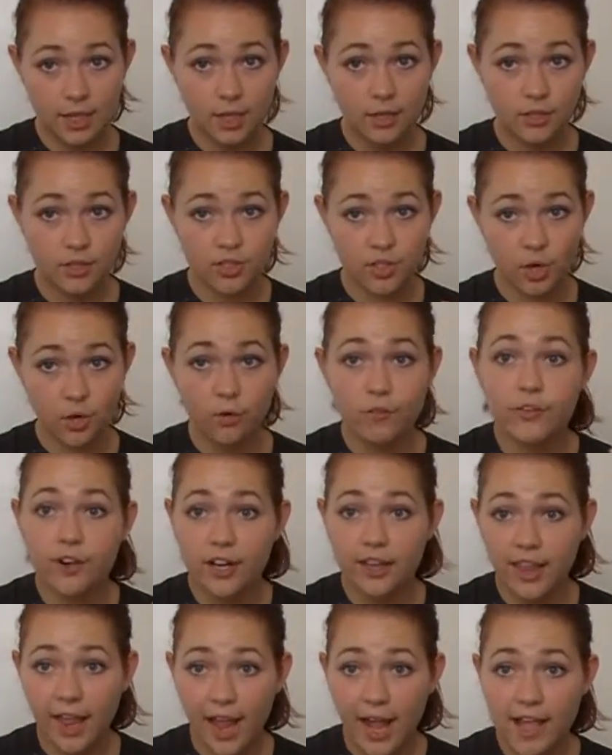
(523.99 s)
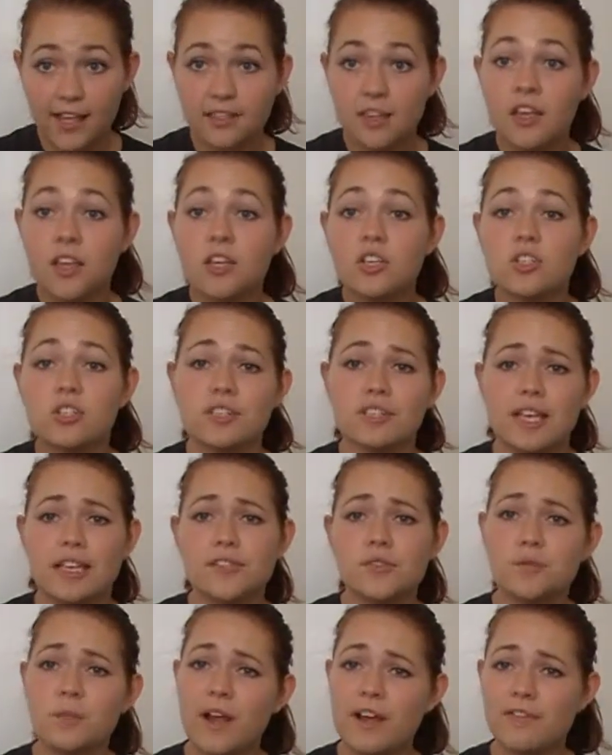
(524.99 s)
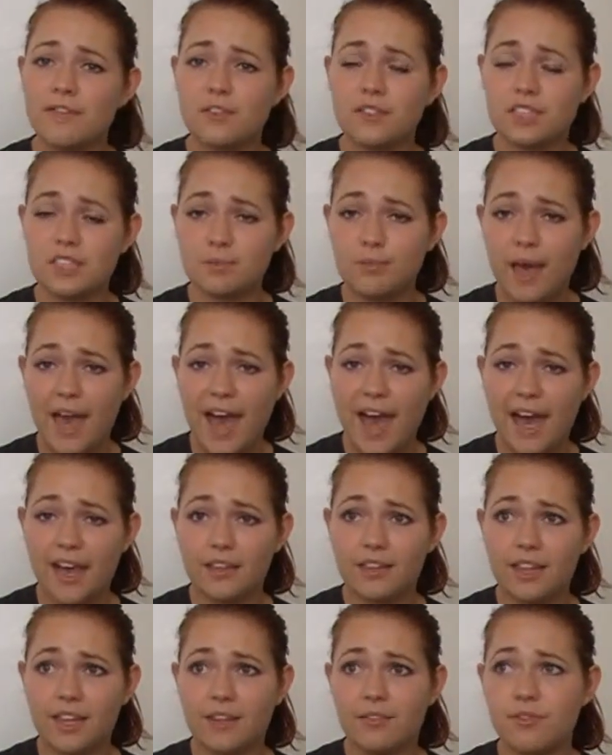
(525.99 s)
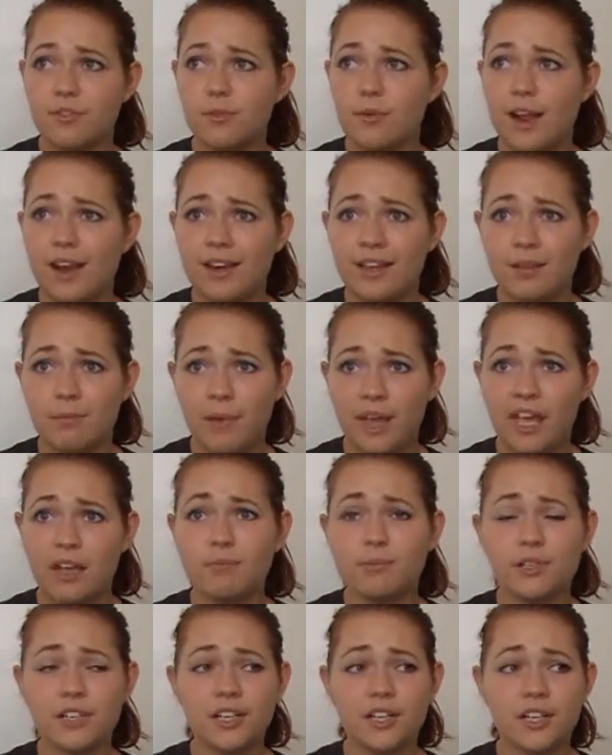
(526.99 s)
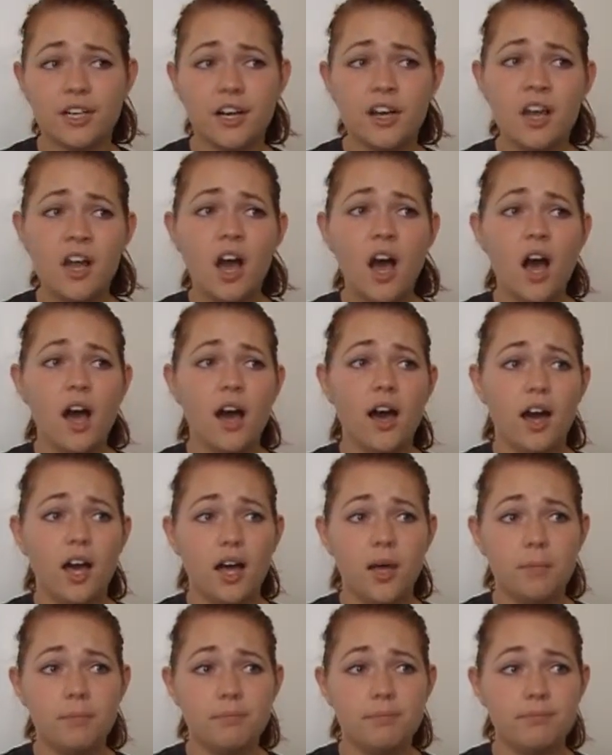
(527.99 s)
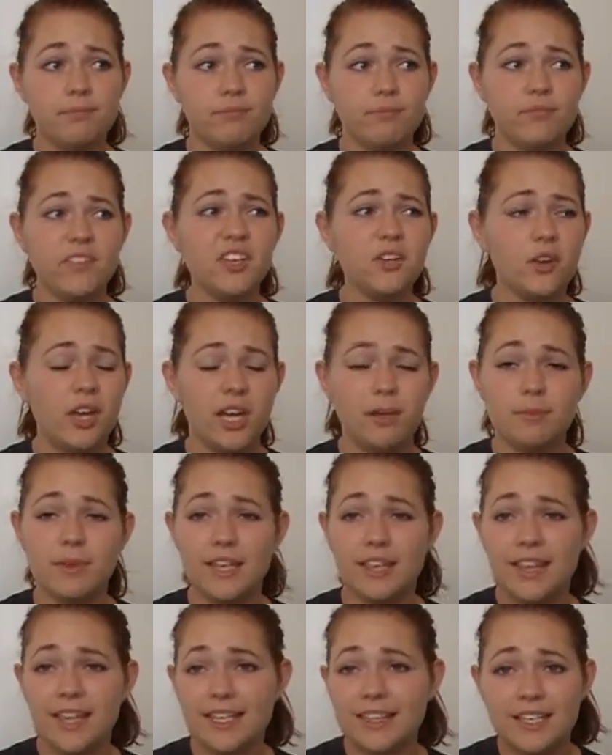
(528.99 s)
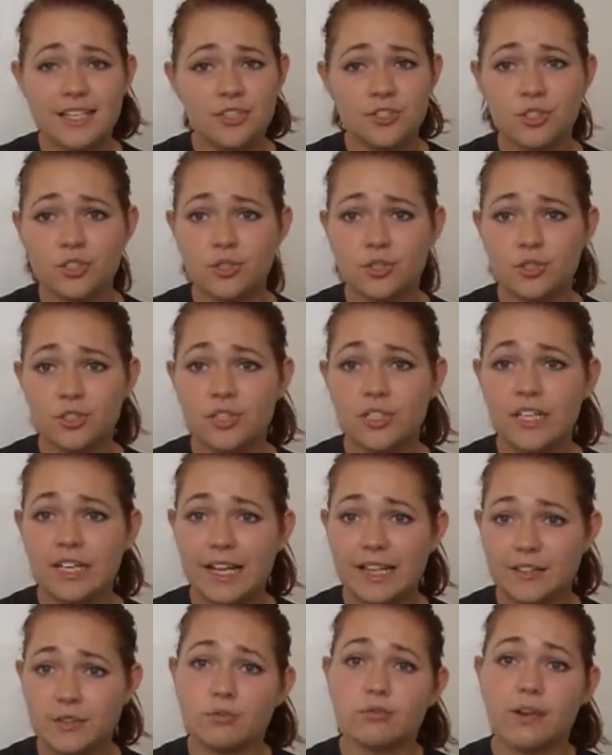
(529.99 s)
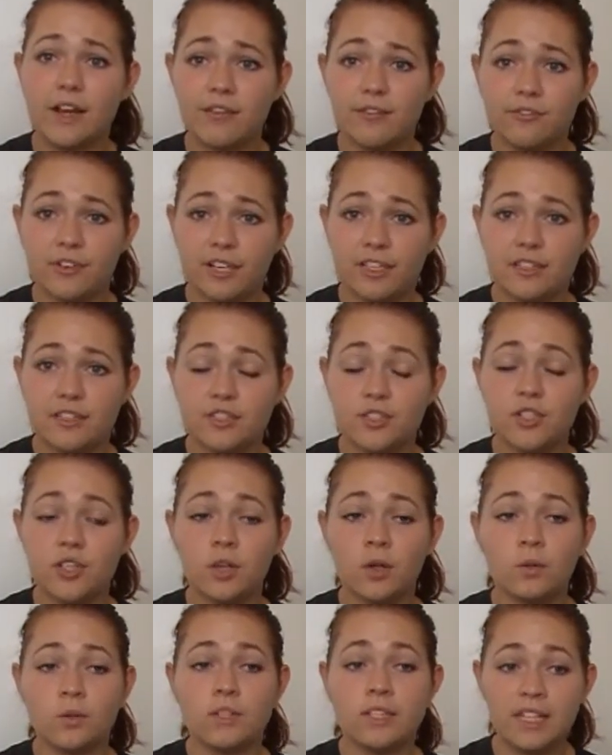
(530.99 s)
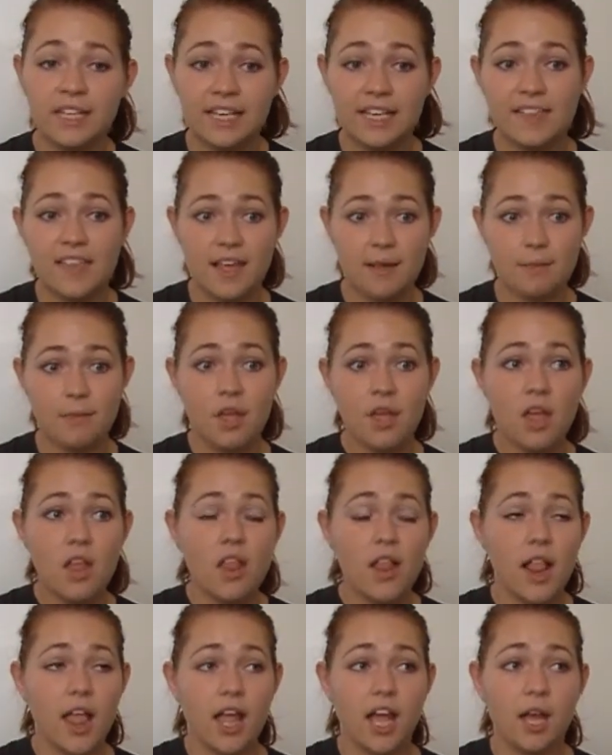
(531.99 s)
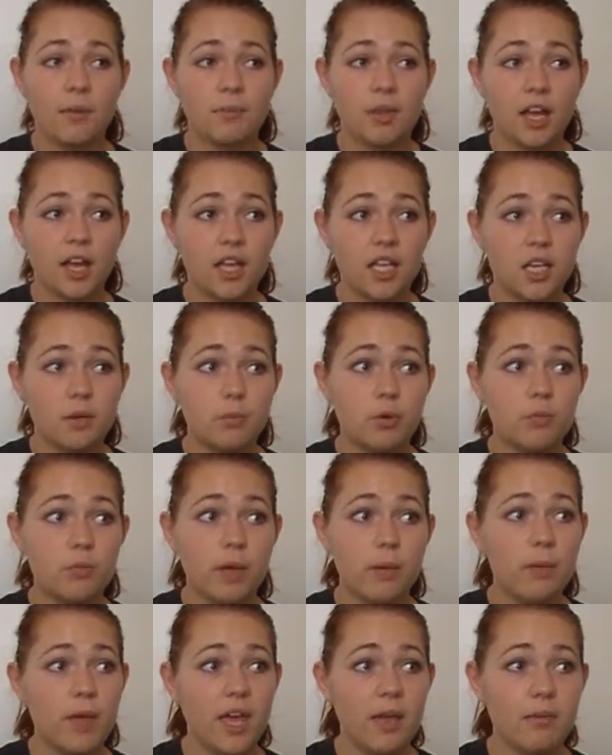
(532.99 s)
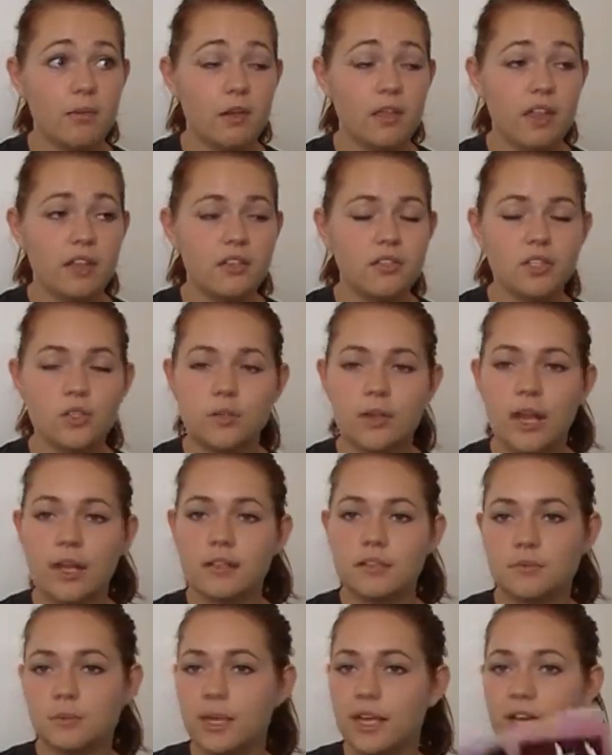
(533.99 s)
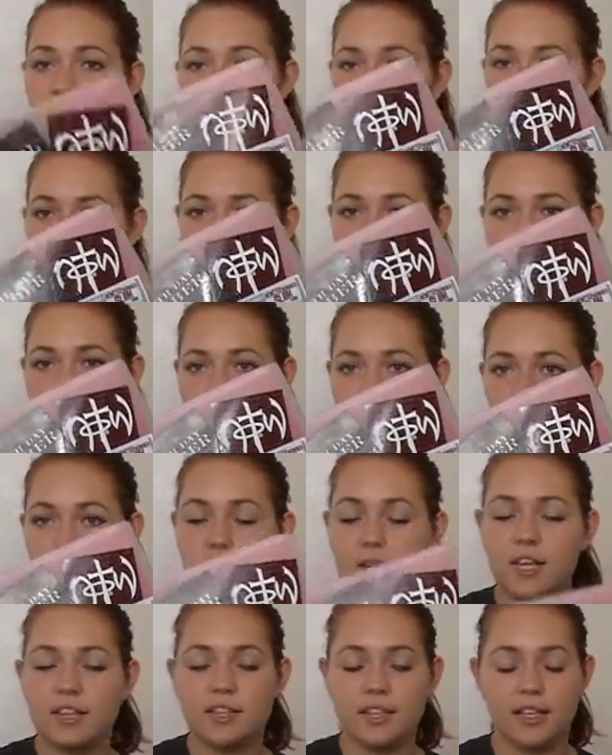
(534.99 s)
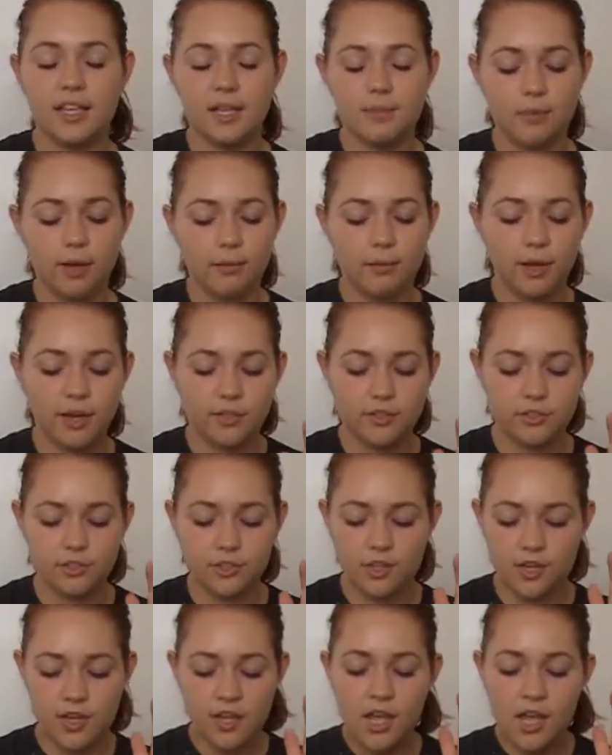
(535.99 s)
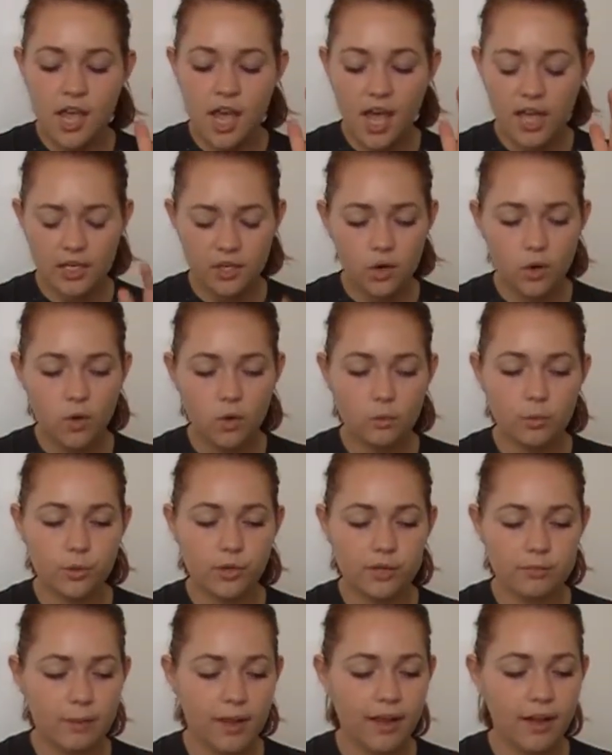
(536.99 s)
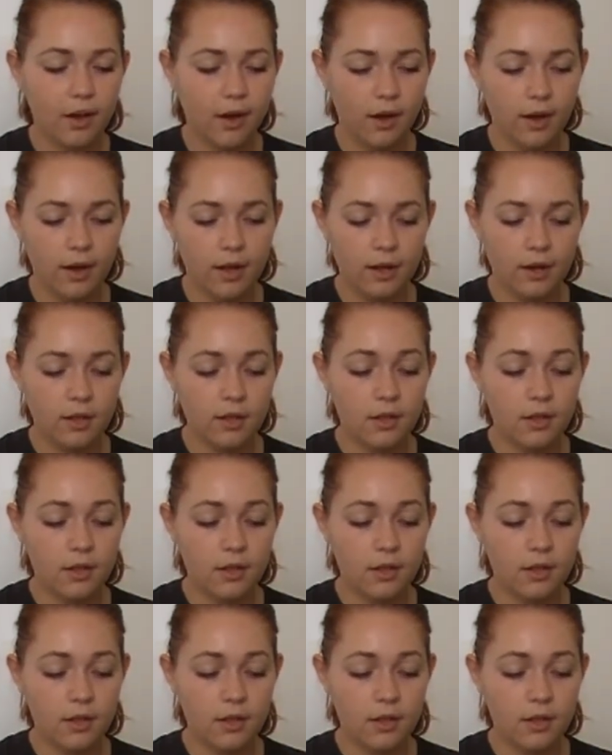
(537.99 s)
you know, for class, just as a reference back, like if you're writing a paper, you know what I mean, like things you just need as a reference. You don't need them. Like, I'm not going to put my paper that's due next week in my binder because I keep my binder at home or in my car.